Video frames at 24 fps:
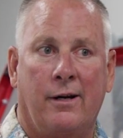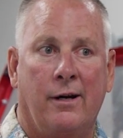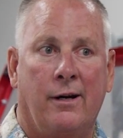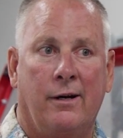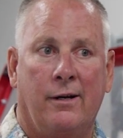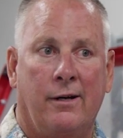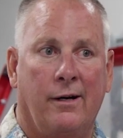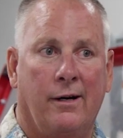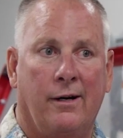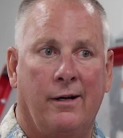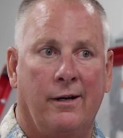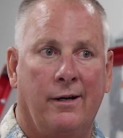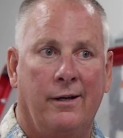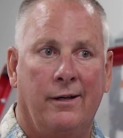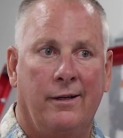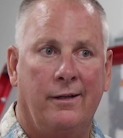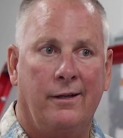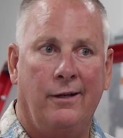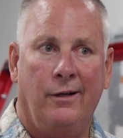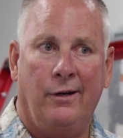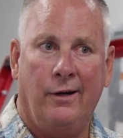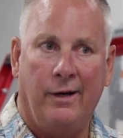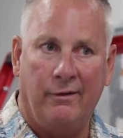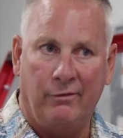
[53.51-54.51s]
a car.
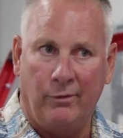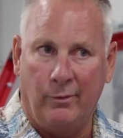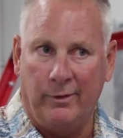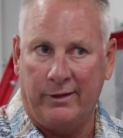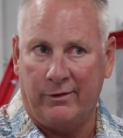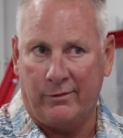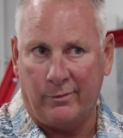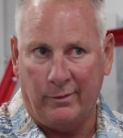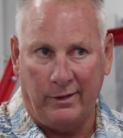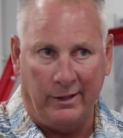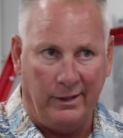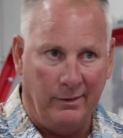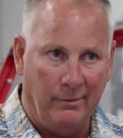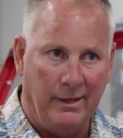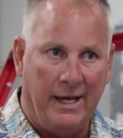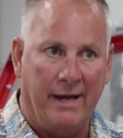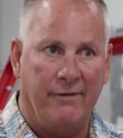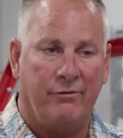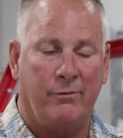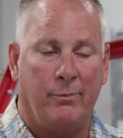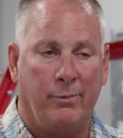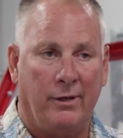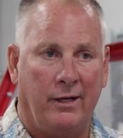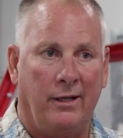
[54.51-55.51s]
You know, every once in a while you
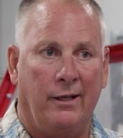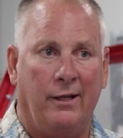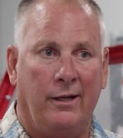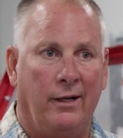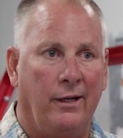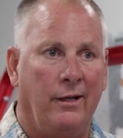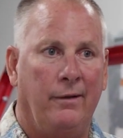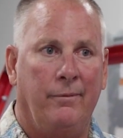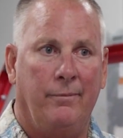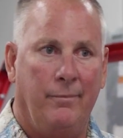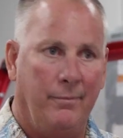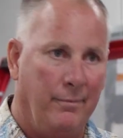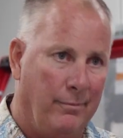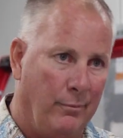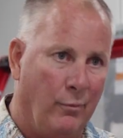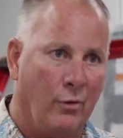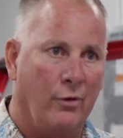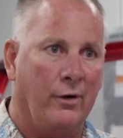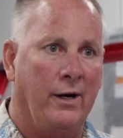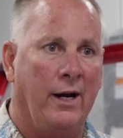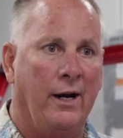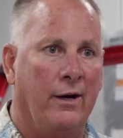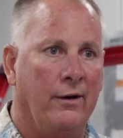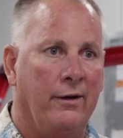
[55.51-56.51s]
have to put a little
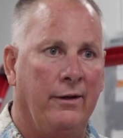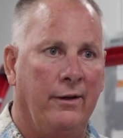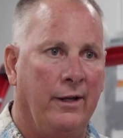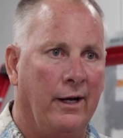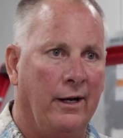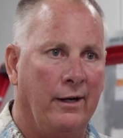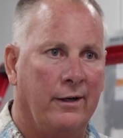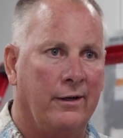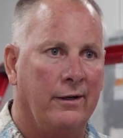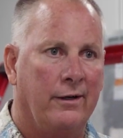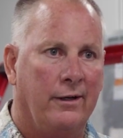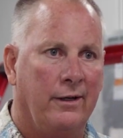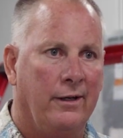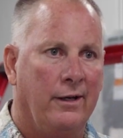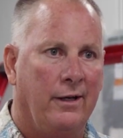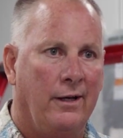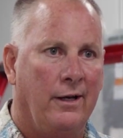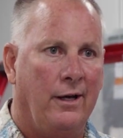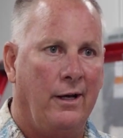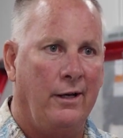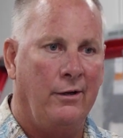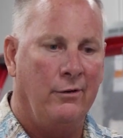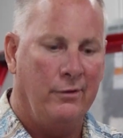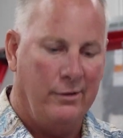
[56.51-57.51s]
more air in there.
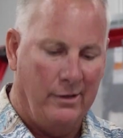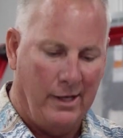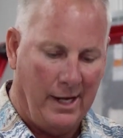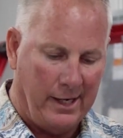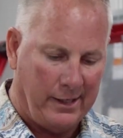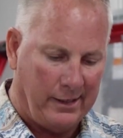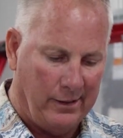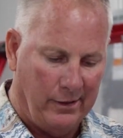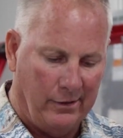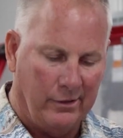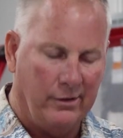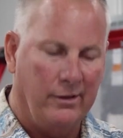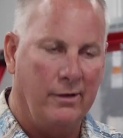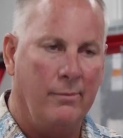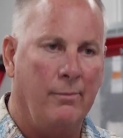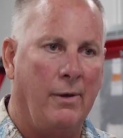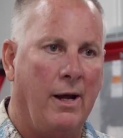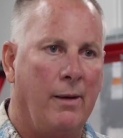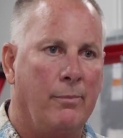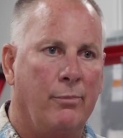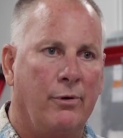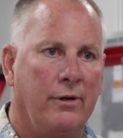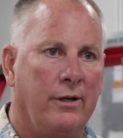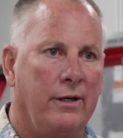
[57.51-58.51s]
You're not going to hurt it
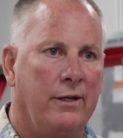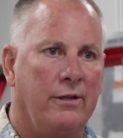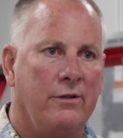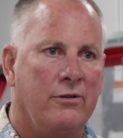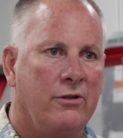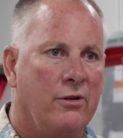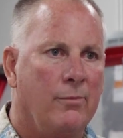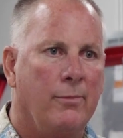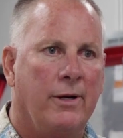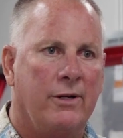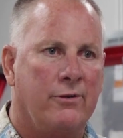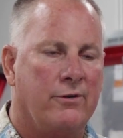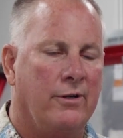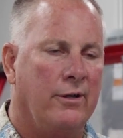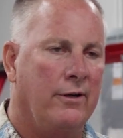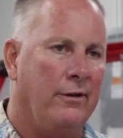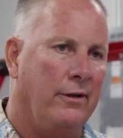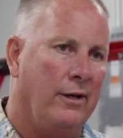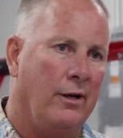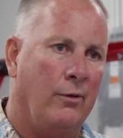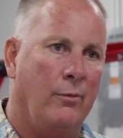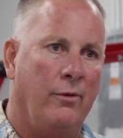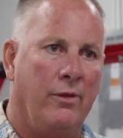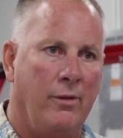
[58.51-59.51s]
by putting too much air
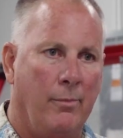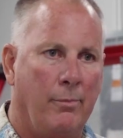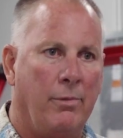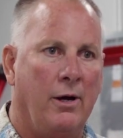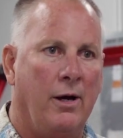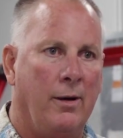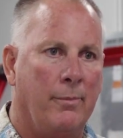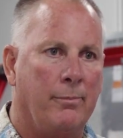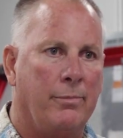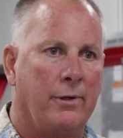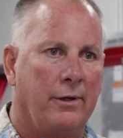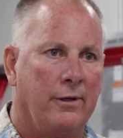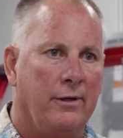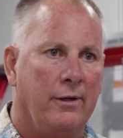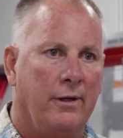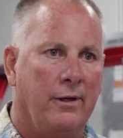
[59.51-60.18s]
in there with the pump.